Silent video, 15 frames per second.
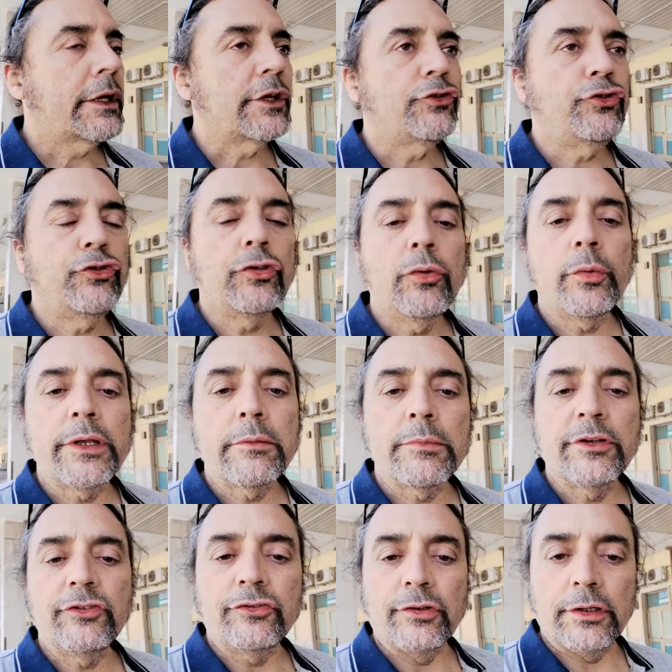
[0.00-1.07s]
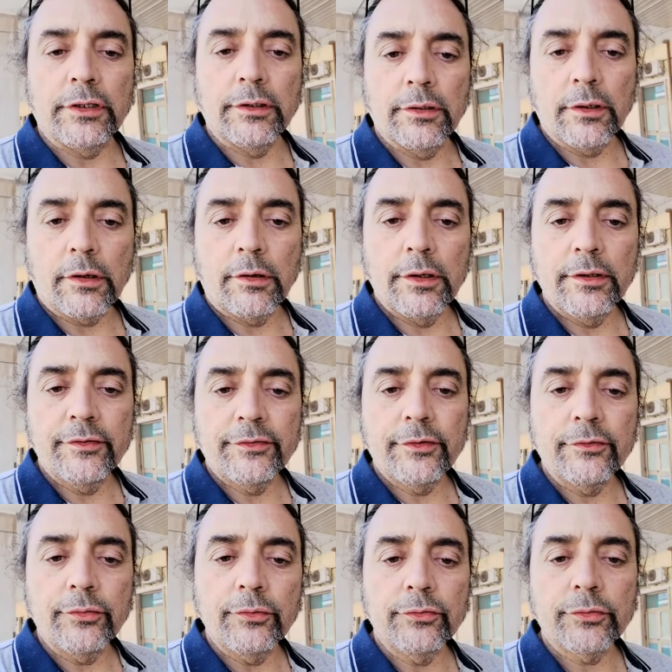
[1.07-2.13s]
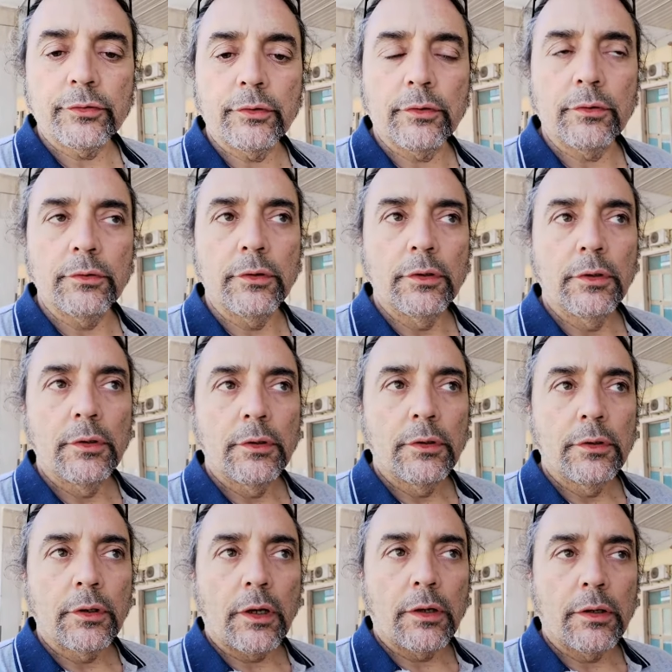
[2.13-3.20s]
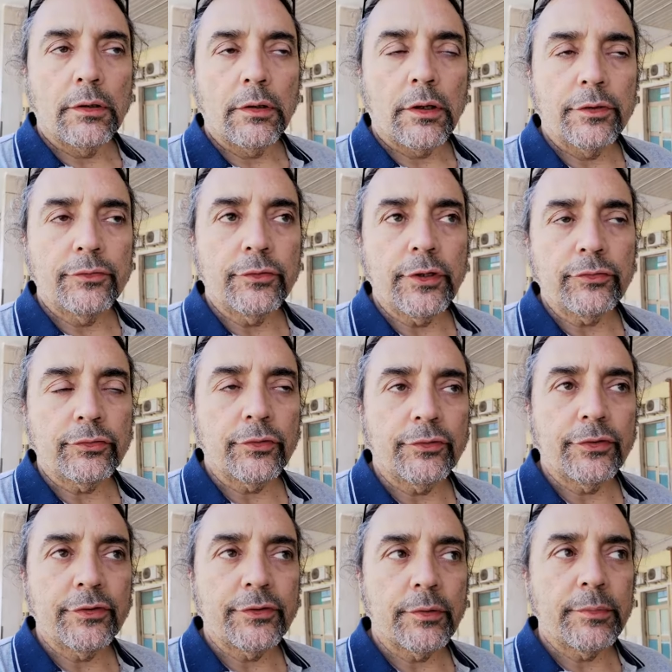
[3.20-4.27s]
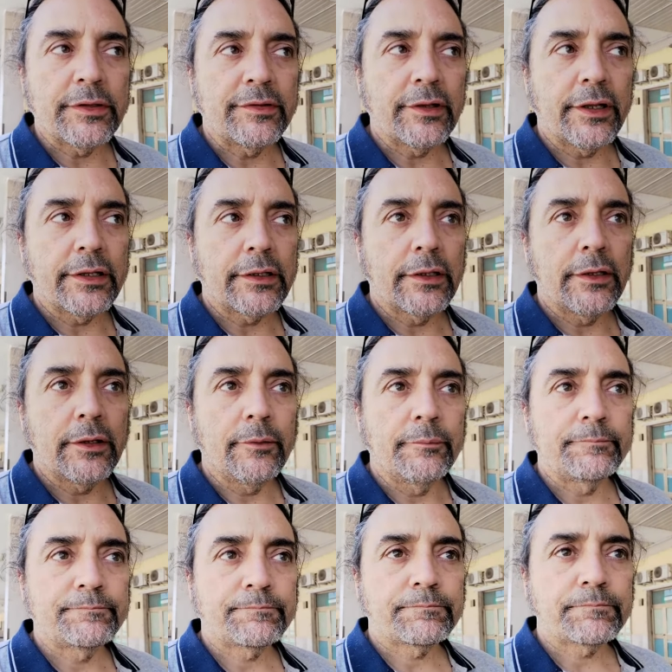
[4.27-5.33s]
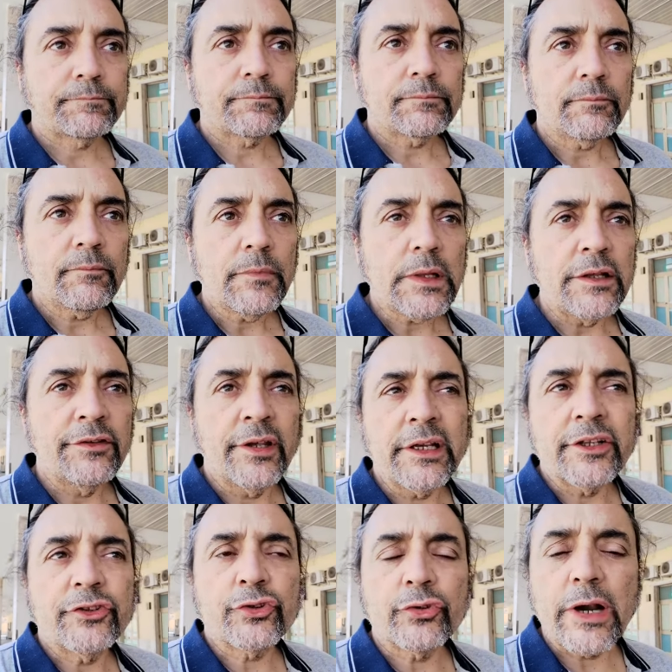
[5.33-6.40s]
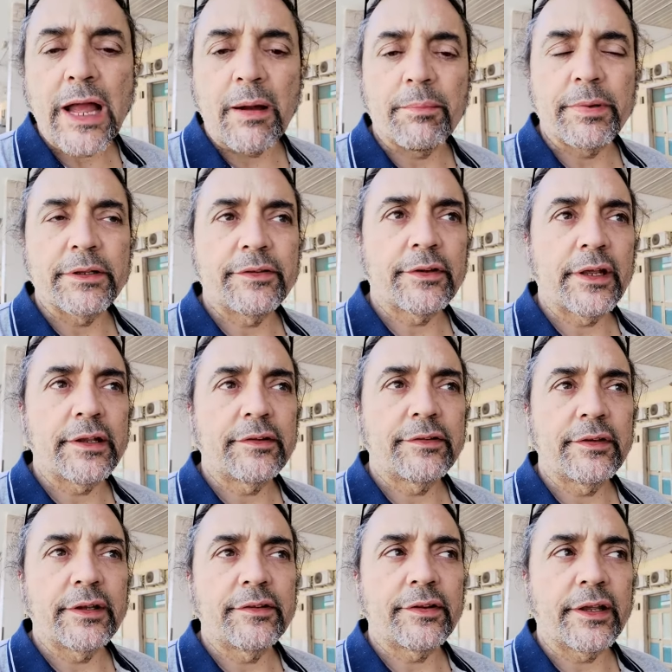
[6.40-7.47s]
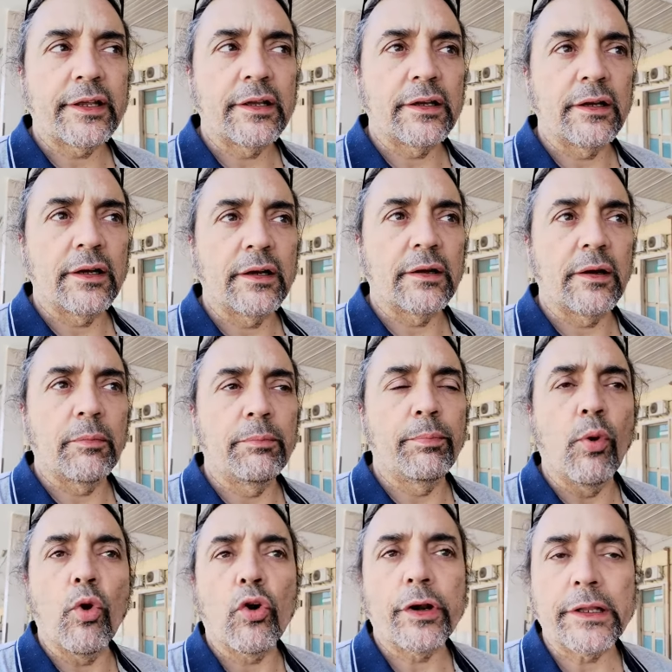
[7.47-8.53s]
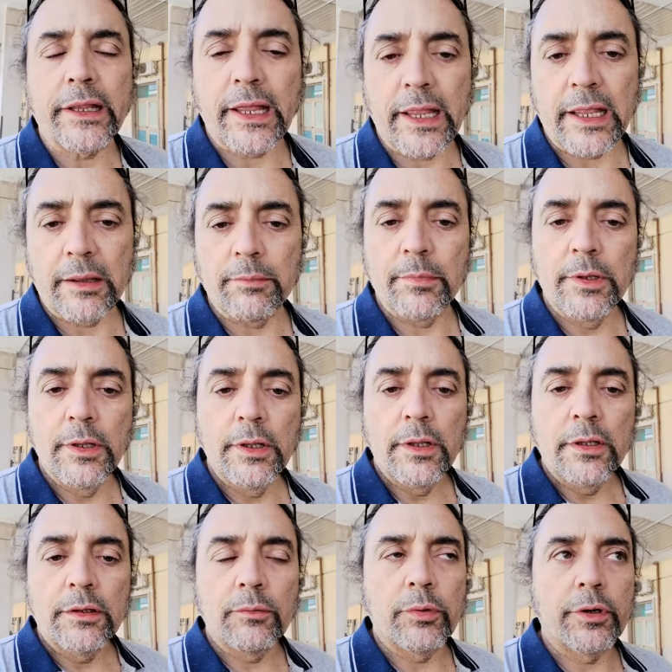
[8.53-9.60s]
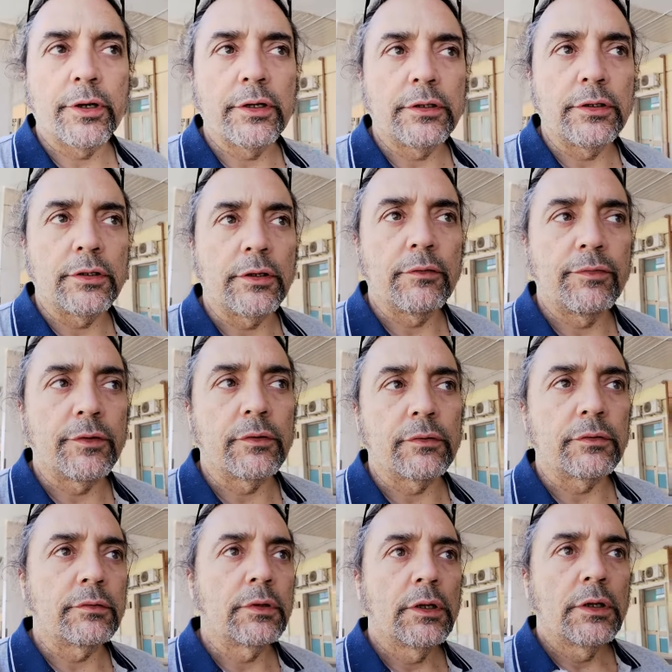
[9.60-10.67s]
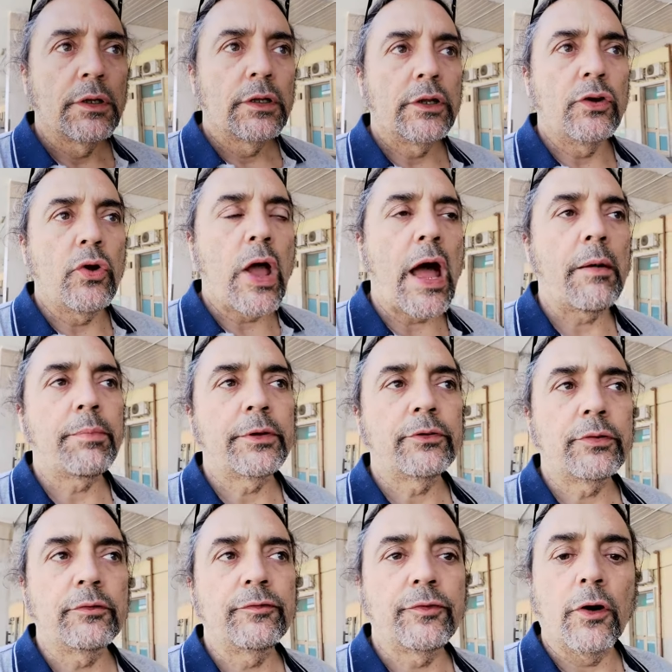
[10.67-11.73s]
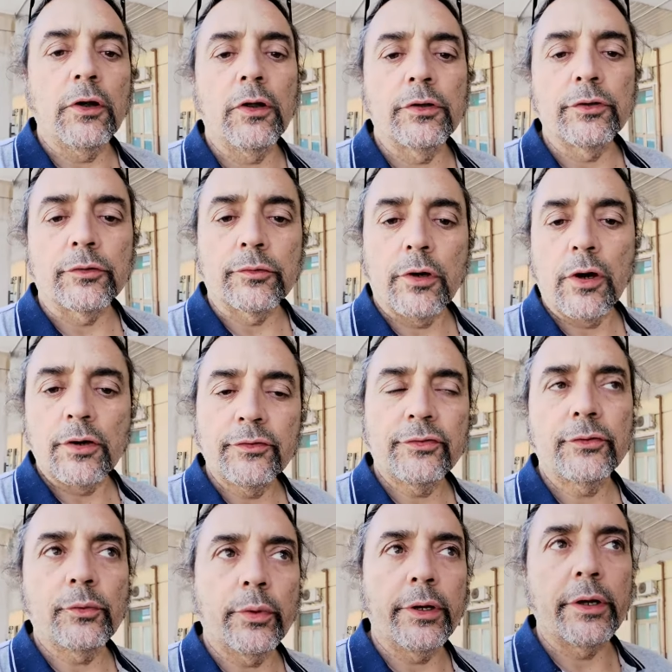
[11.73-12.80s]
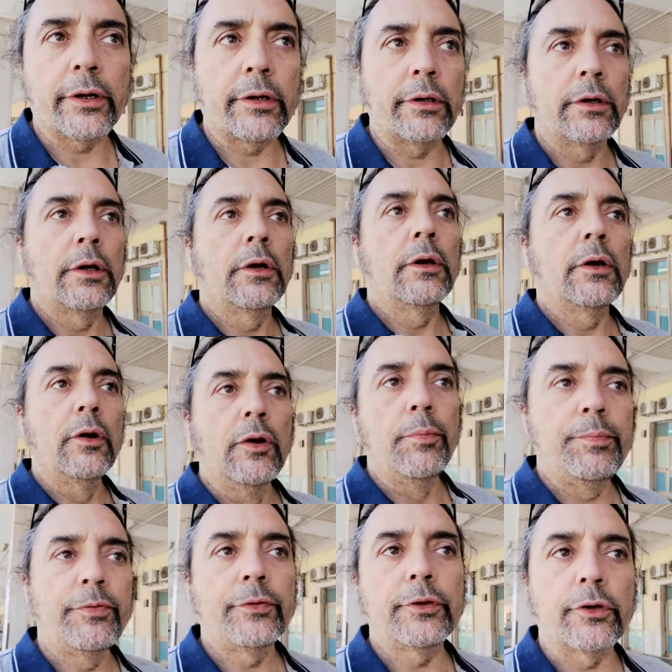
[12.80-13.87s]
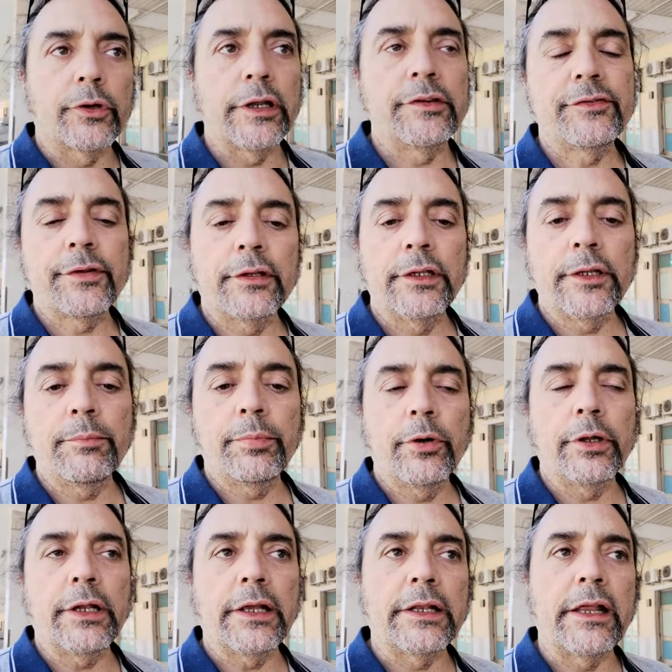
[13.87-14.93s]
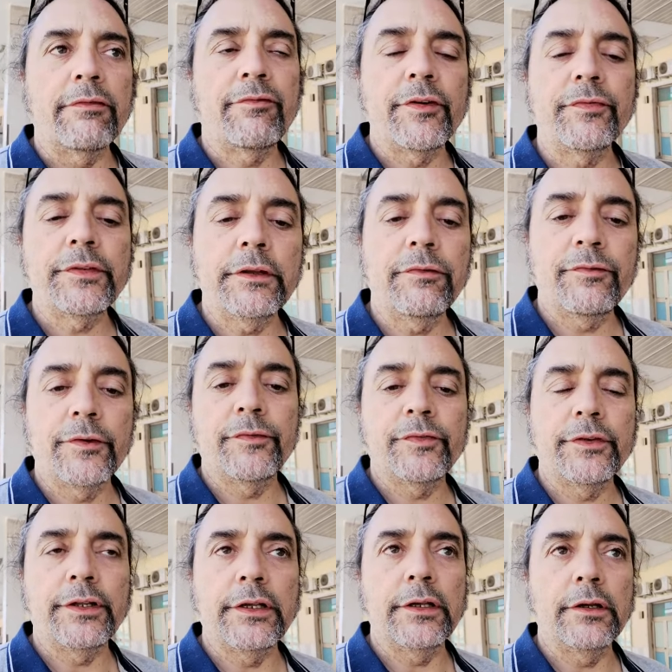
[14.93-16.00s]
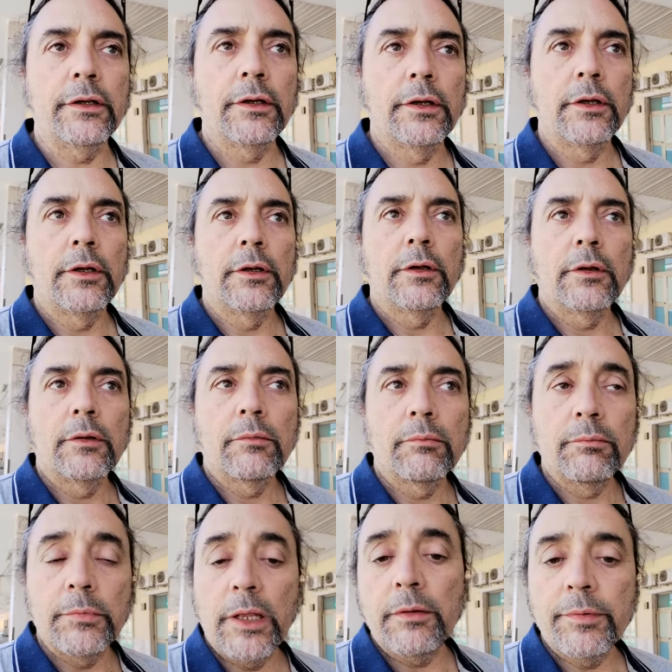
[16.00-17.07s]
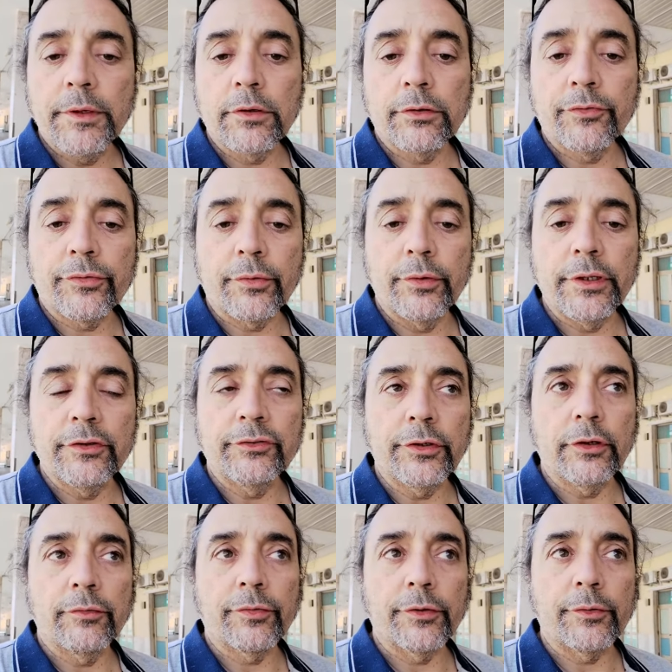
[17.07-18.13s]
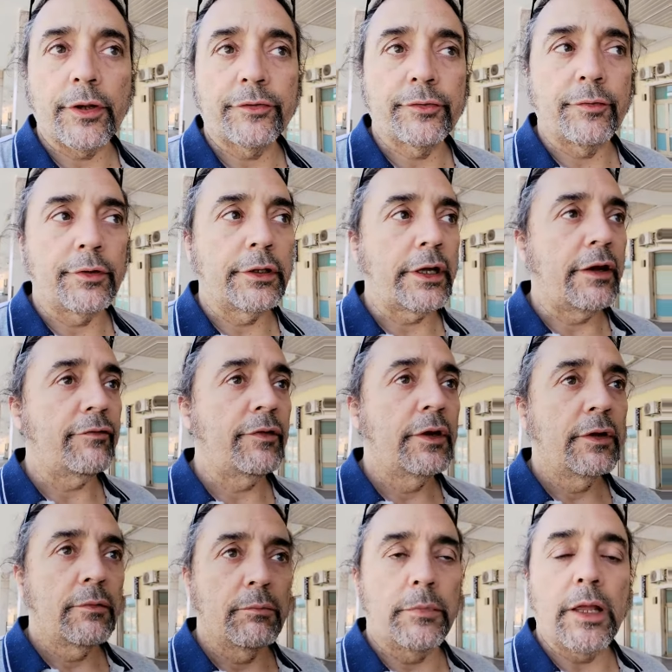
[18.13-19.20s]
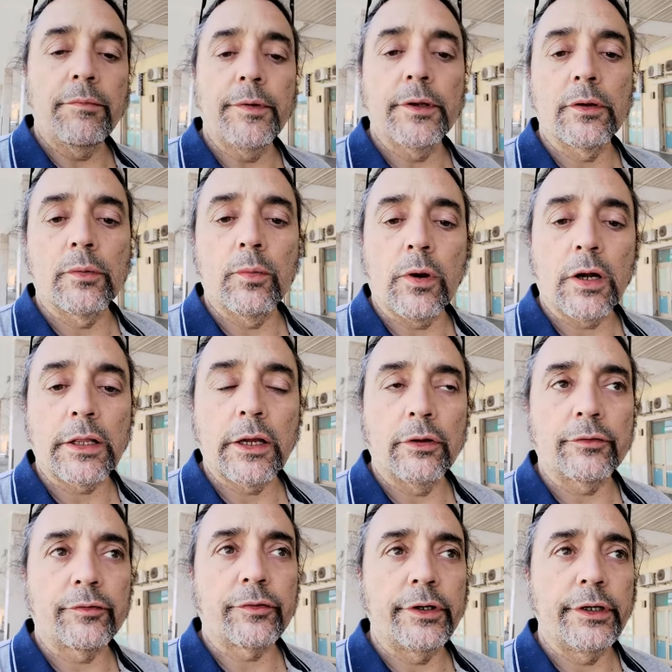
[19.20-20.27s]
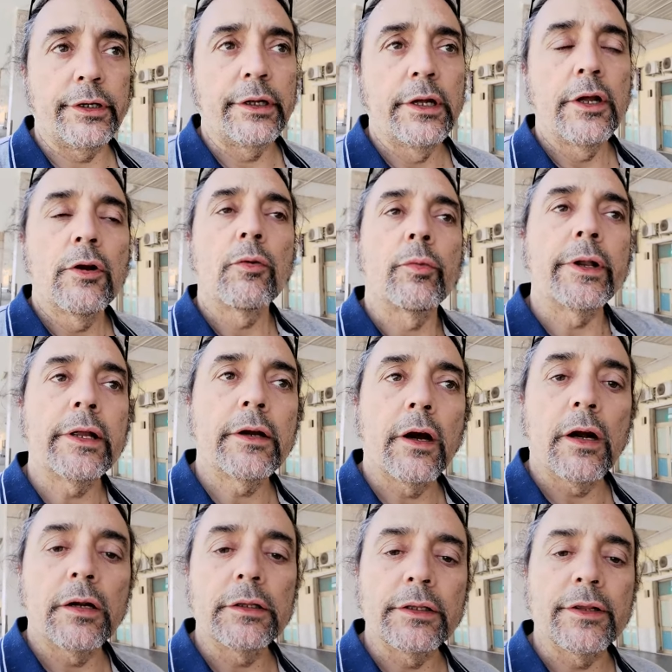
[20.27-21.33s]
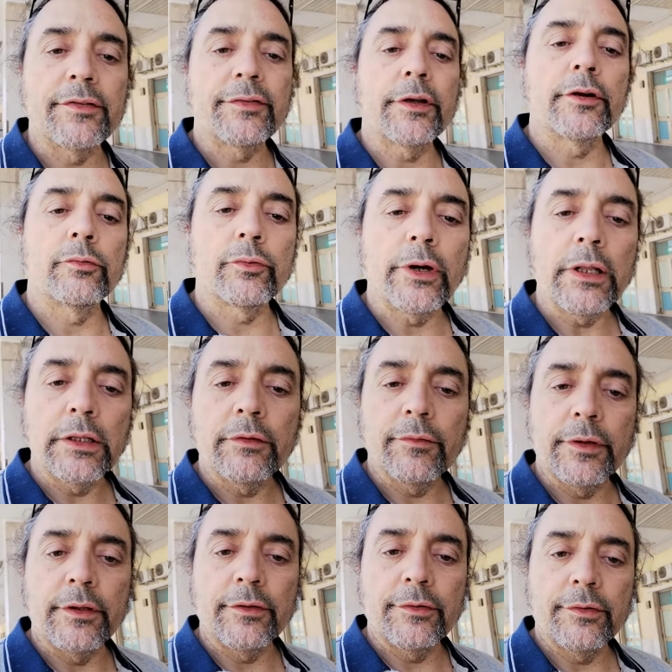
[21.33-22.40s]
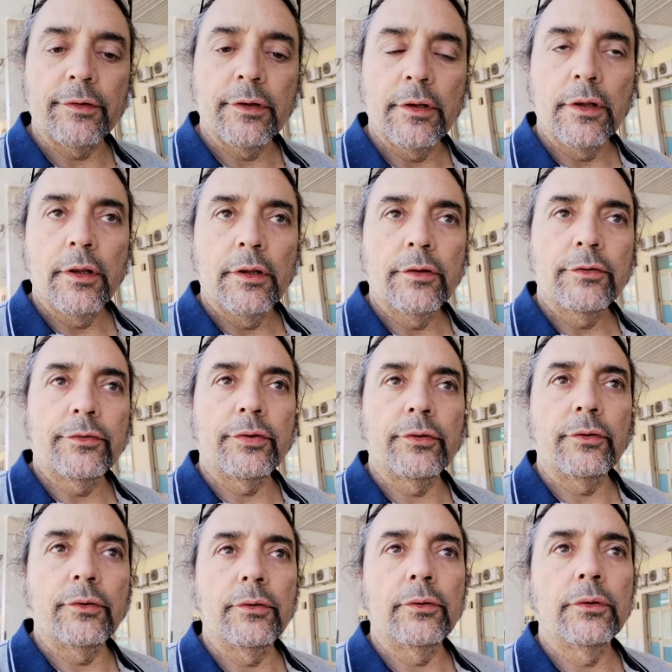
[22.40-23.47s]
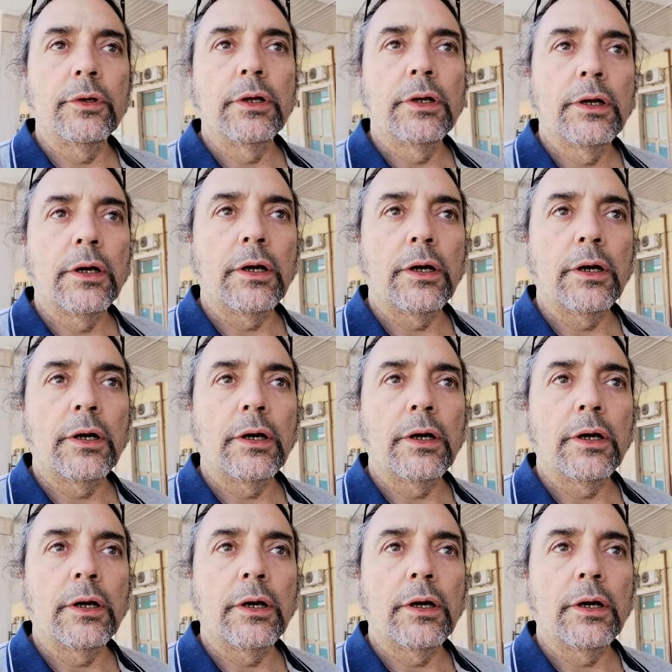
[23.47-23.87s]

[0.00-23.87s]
like a chewing machine. Our institutional, our, our judicial system is like a, um, it's like a trap. It's like it's like a, a board game where you, if you you happen to fall on the wrong square, oops, you're instantly put in a 50-50. Maybe you're thrown in jail for the rest of your life. Maybe you walk out free. Regardless, irrelevant to